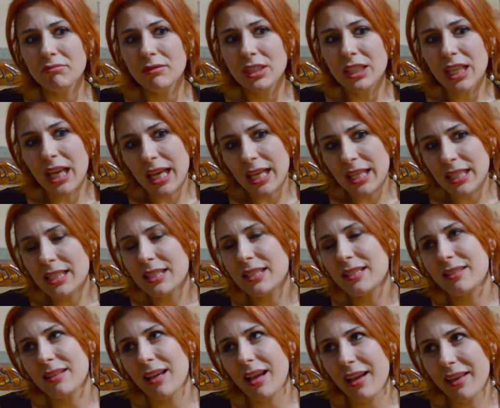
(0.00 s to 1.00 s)

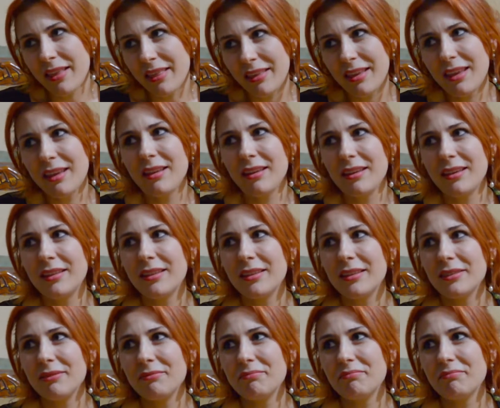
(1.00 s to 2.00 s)
yes, I think
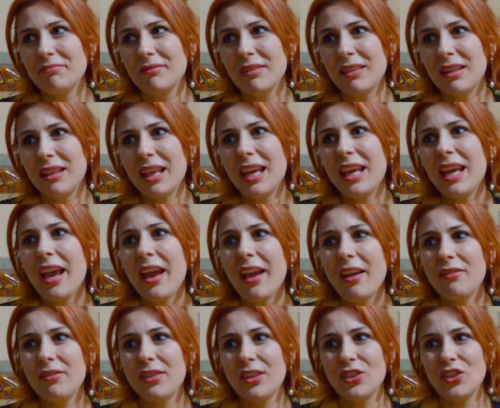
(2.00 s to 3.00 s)
they
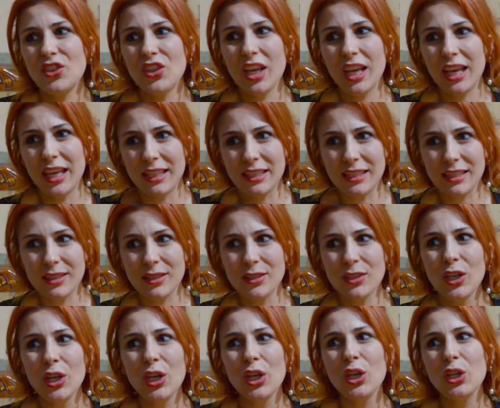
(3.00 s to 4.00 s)
have the chance
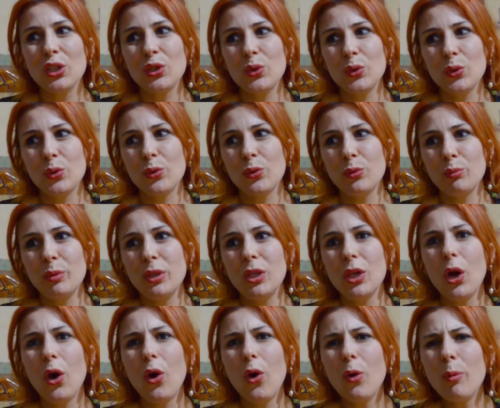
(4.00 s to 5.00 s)
to be
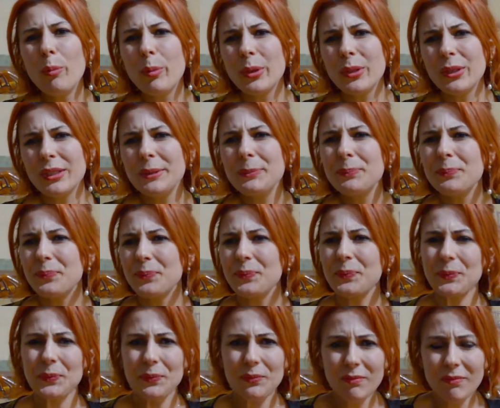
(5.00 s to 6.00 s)
open
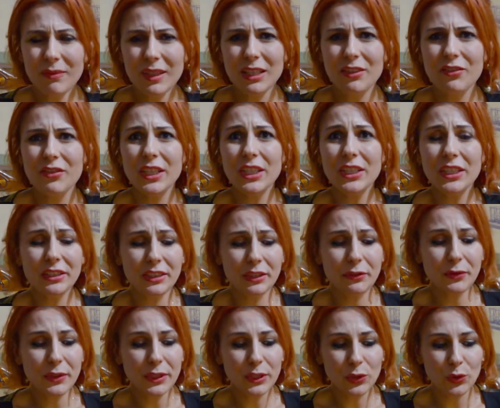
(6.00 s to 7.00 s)
in very
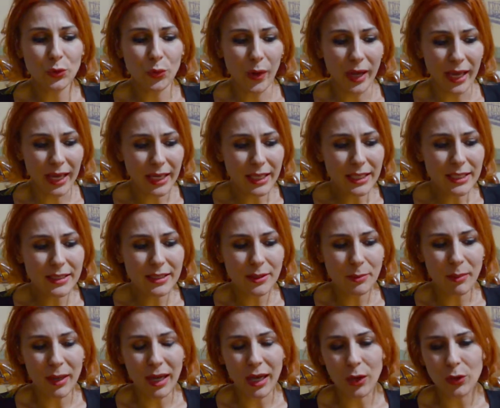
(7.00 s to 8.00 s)
different ways
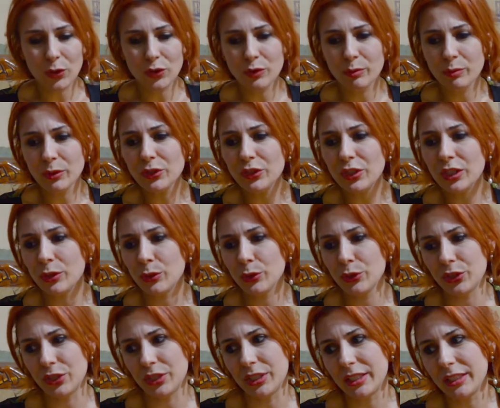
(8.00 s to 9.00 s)
about
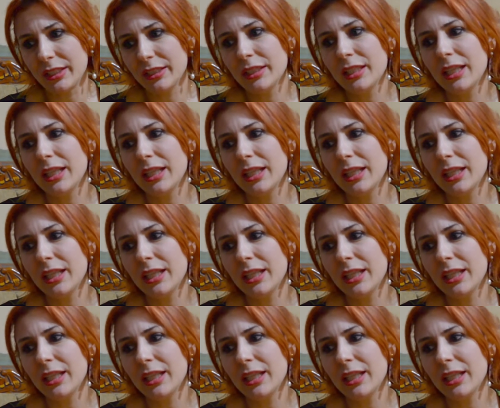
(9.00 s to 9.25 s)
multicultural